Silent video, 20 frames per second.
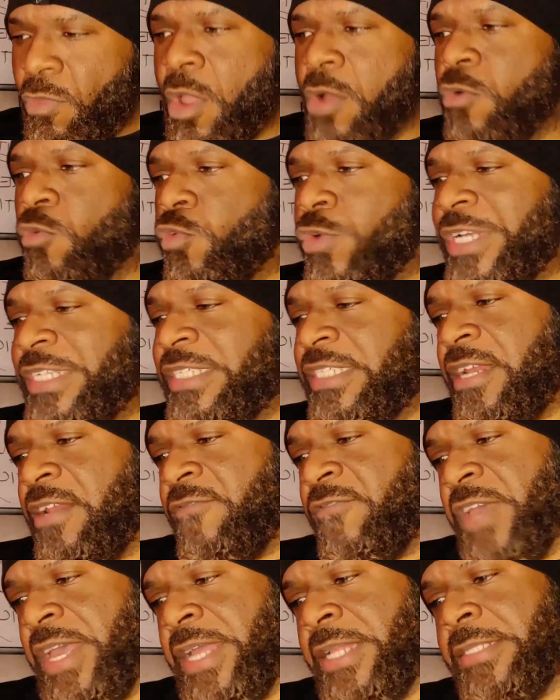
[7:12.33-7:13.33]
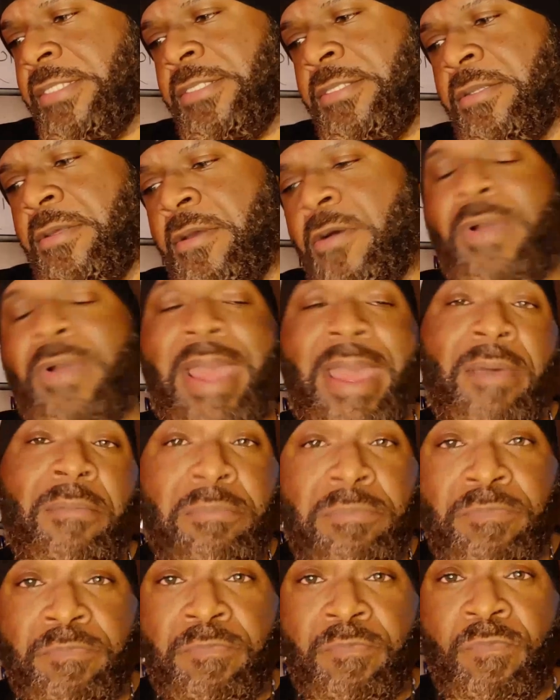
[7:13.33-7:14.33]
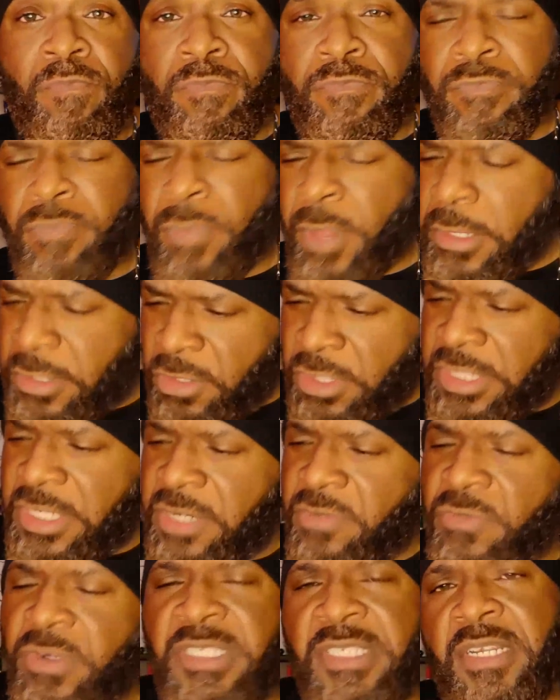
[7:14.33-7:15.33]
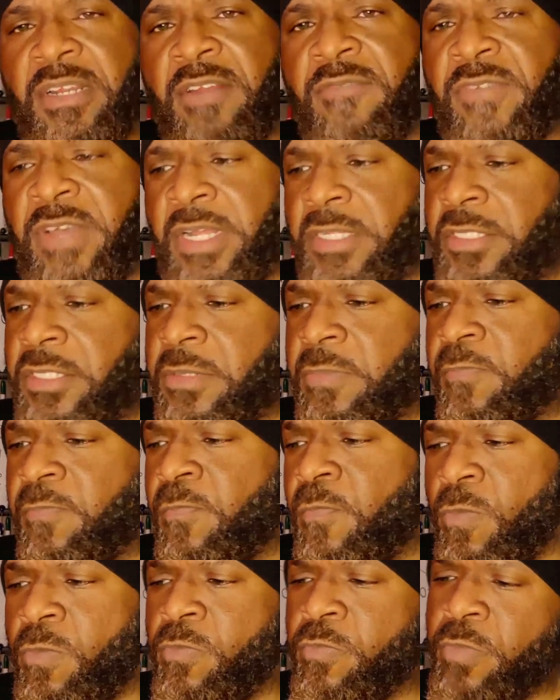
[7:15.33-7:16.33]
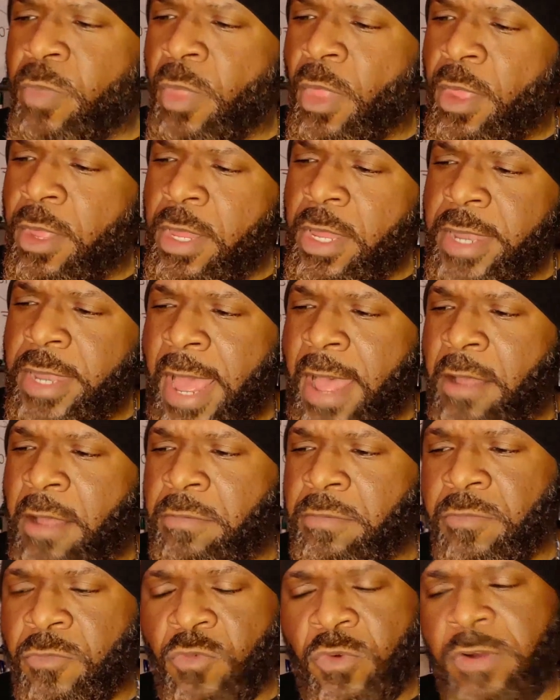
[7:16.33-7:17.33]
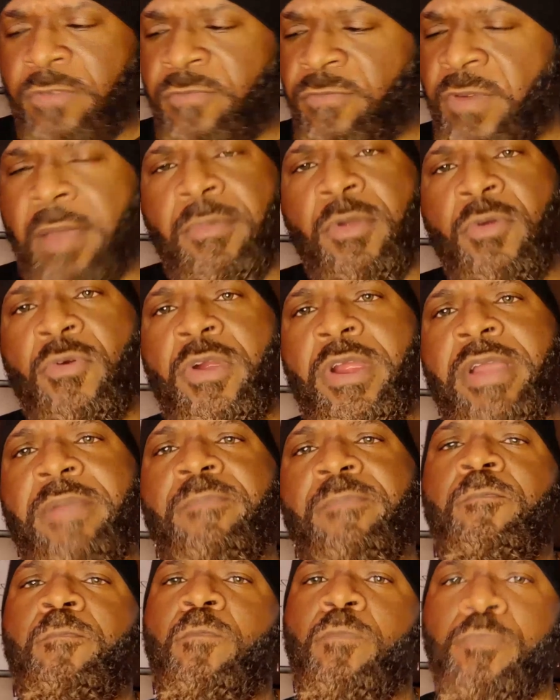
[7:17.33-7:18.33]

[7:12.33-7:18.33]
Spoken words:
recent events. Okay. Let's reference recent events. Now, we're in February.